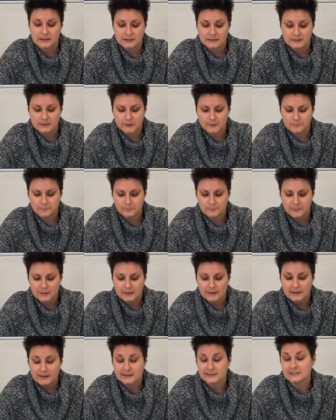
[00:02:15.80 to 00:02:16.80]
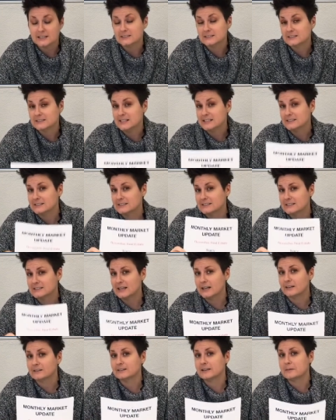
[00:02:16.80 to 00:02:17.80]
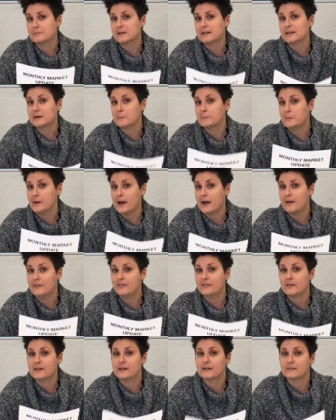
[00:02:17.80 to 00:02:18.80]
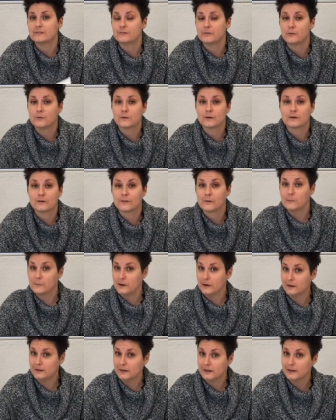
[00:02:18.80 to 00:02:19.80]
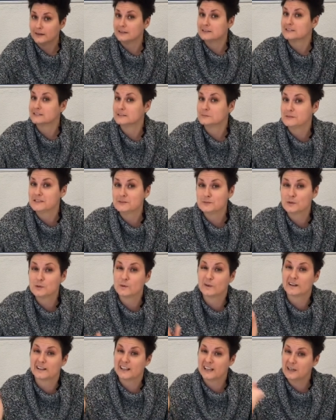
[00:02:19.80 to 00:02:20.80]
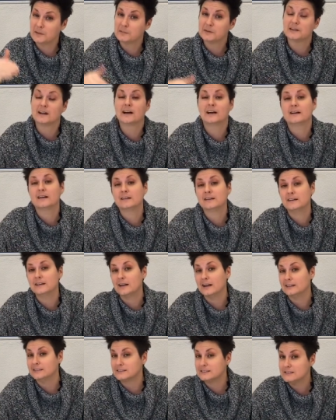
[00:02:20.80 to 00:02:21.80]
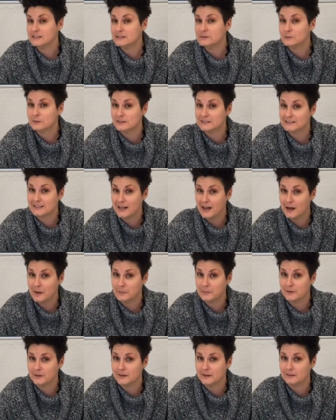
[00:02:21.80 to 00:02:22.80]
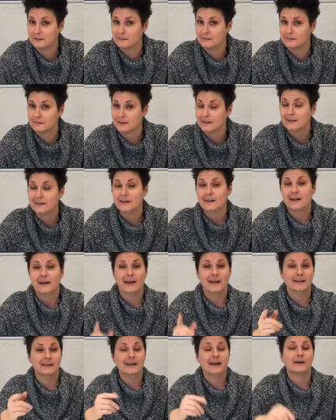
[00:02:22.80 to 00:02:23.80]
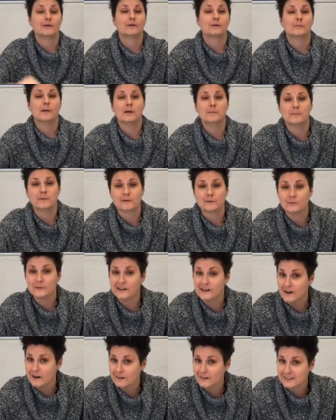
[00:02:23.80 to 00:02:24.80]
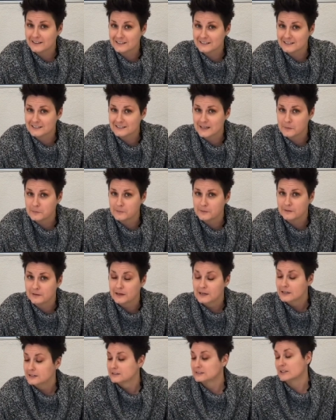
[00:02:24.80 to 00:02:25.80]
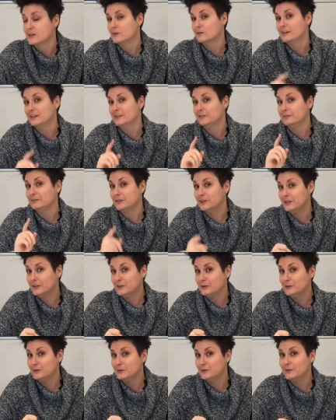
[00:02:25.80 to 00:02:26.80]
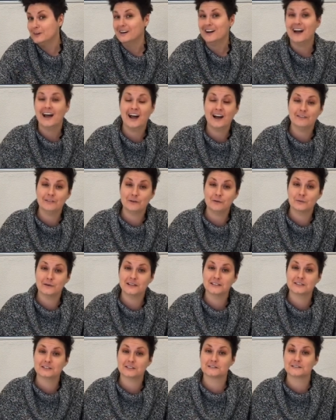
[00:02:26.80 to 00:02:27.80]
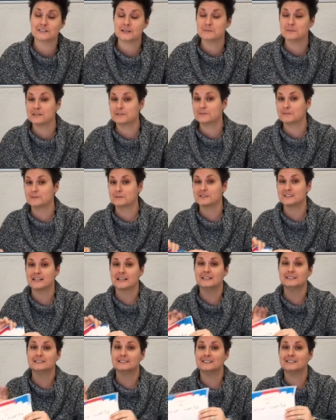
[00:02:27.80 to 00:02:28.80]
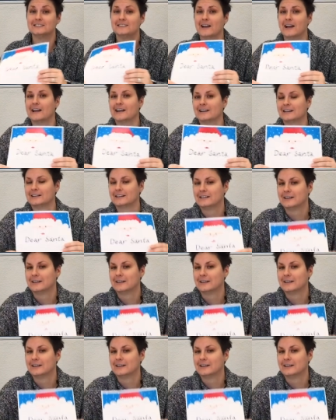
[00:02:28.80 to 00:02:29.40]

So it doesn't necessarily mean a bad thing for the market, it just means we want to keep an eye on it and see what's happening. And now remember, we are in December, so if you have a wish of something from Santa, like